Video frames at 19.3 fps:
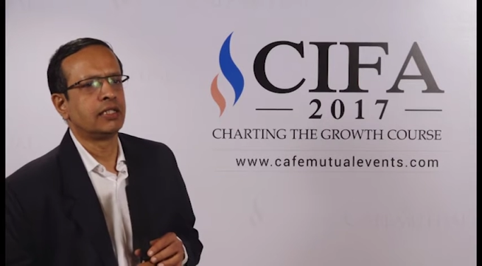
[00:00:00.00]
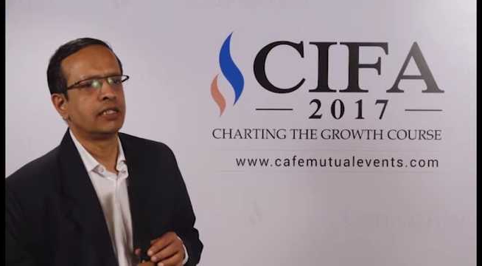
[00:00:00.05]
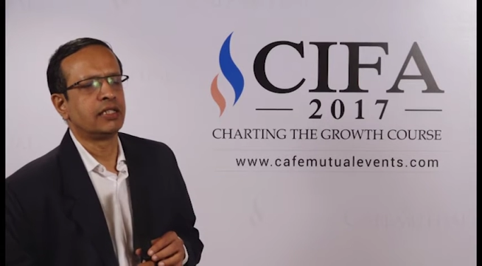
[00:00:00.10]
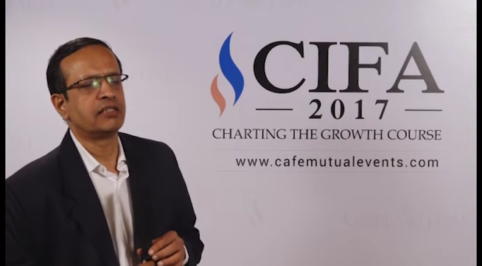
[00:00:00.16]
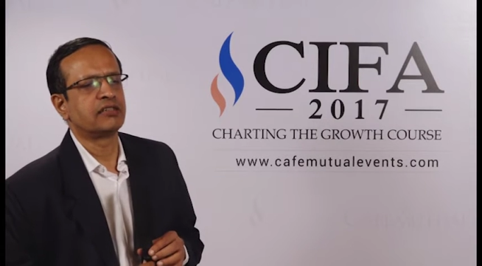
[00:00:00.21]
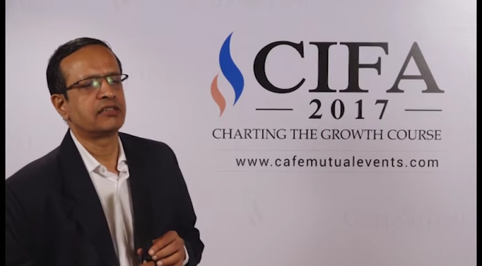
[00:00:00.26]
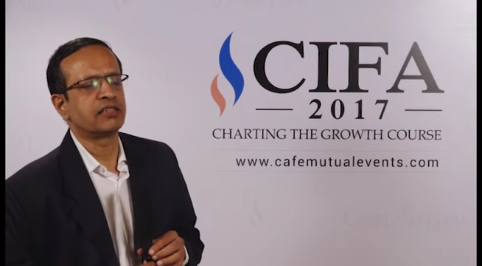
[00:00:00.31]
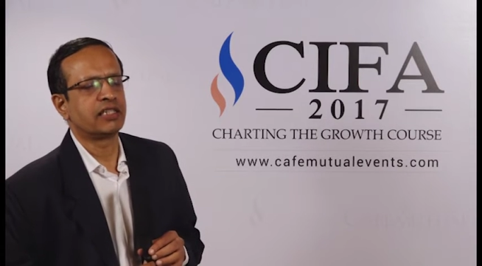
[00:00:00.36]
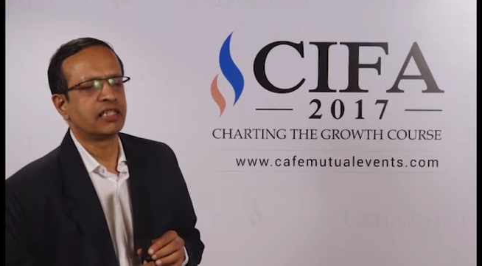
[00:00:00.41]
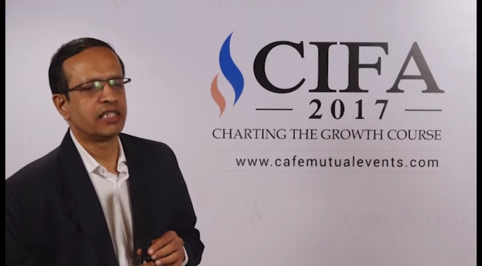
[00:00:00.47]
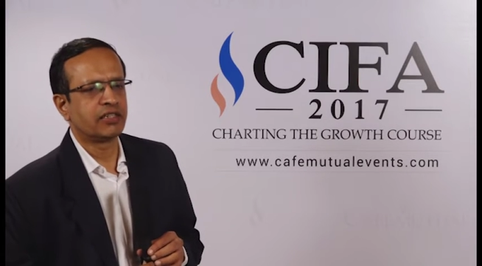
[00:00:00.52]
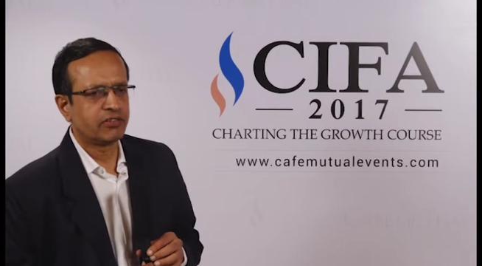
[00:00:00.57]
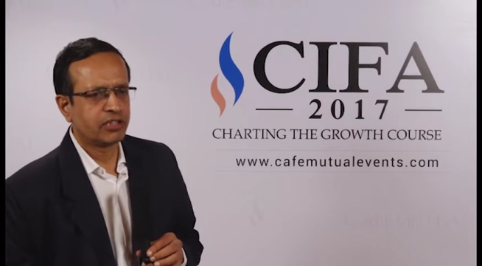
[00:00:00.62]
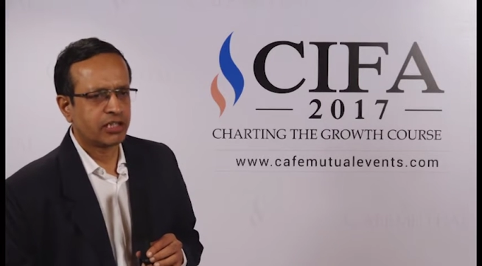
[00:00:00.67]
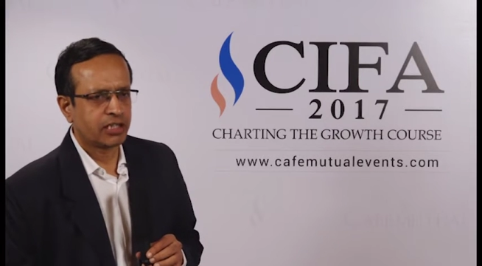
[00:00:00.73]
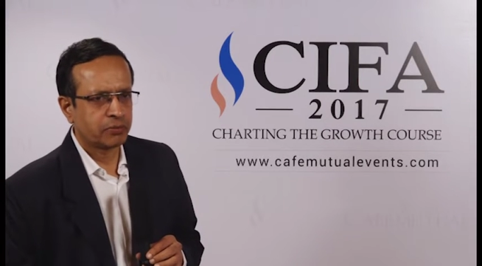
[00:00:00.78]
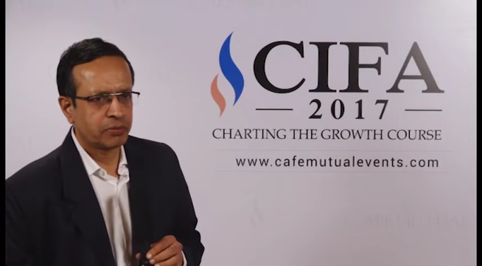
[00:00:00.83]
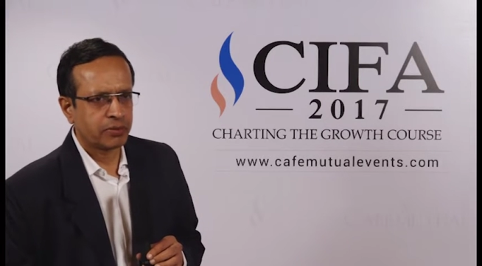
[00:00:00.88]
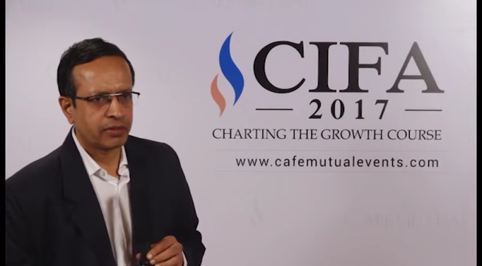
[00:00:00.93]
it's
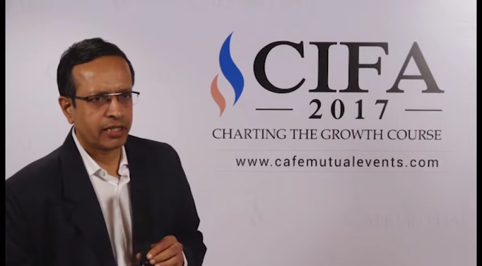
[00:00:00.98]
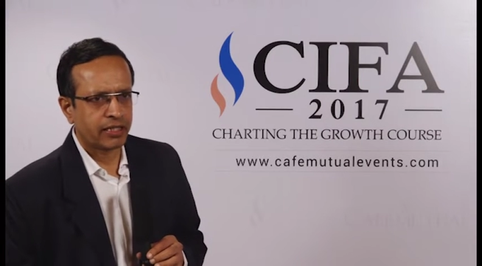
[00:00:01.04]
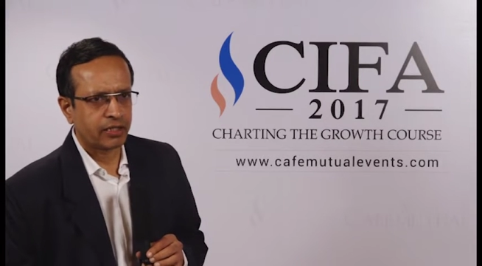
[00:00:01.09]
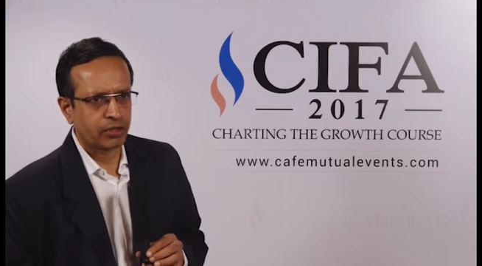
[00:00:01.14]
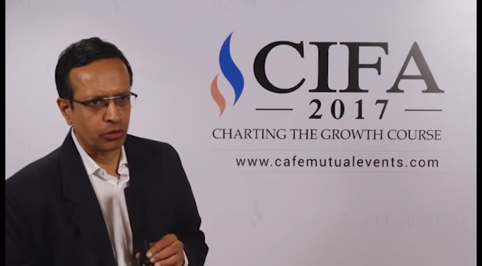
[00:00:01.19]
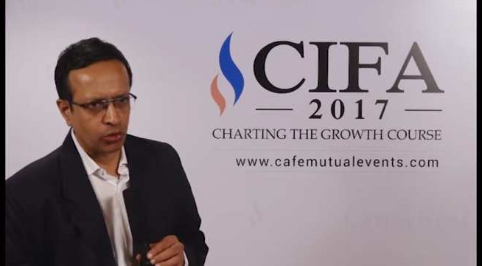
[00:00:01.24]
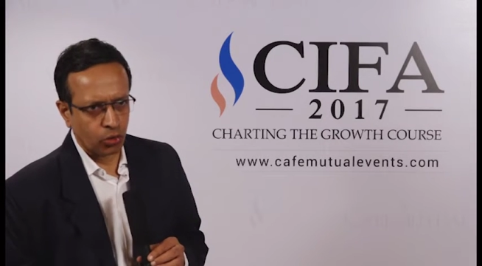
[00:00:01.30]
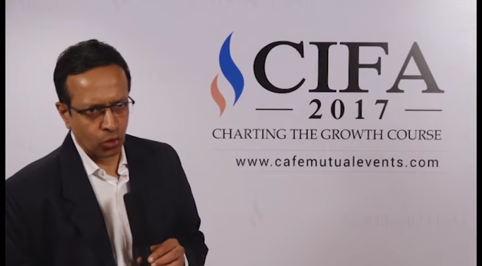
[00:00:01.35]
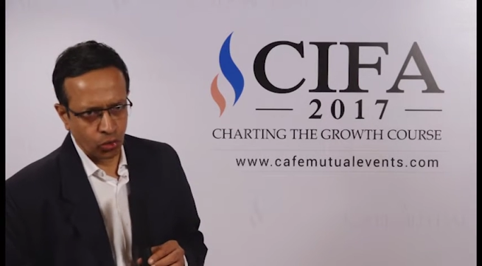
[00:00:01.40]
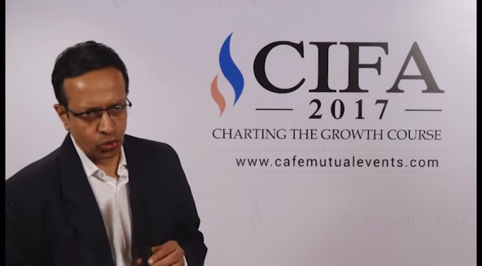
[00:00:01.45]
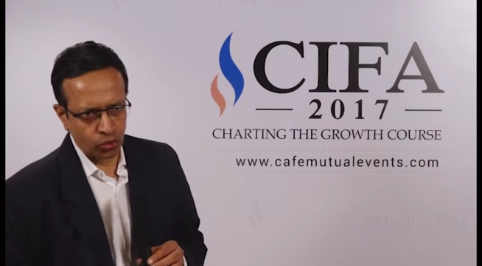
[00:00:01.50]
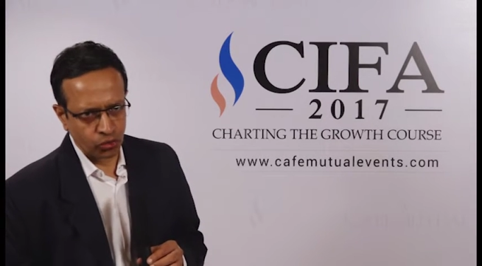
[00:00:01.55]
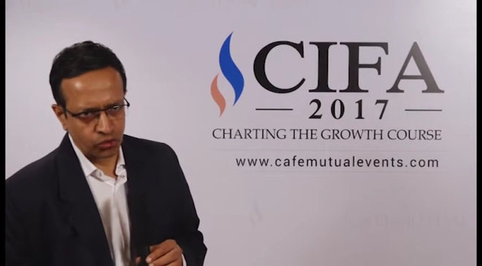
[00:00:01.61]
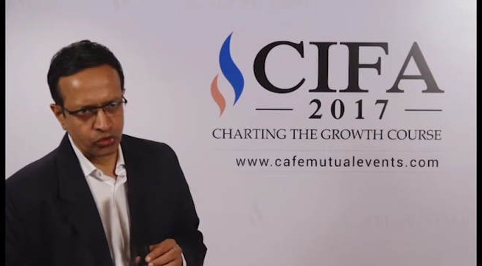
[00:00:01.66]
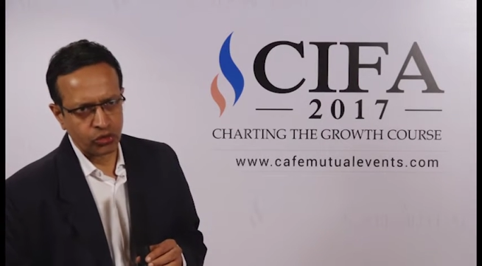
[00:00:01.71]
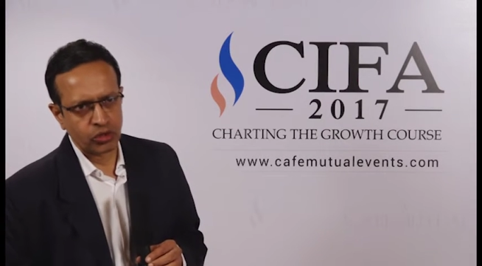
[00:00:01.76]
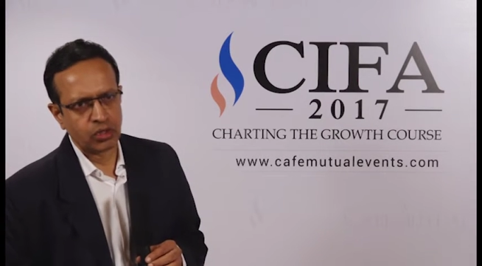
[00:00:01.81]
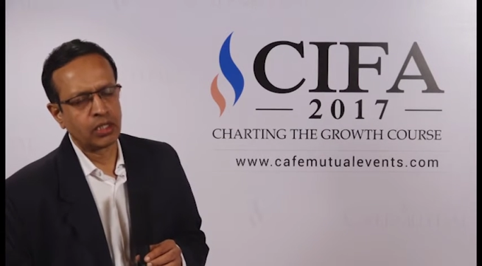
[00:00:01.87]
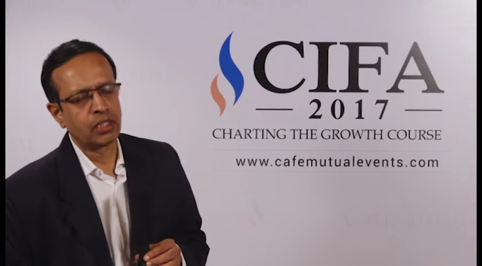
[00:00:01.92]
inevitable that it
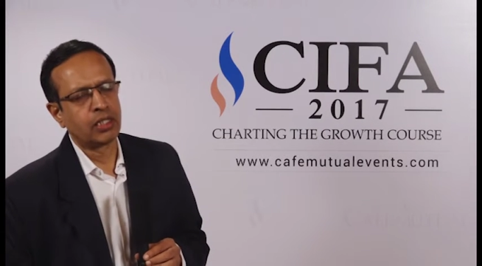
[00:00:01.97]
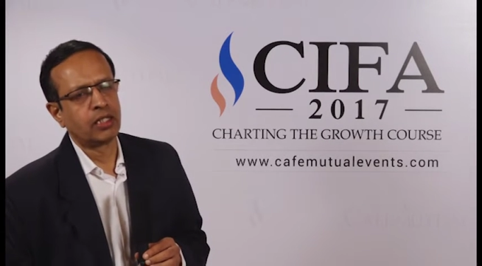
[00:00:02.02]
grows.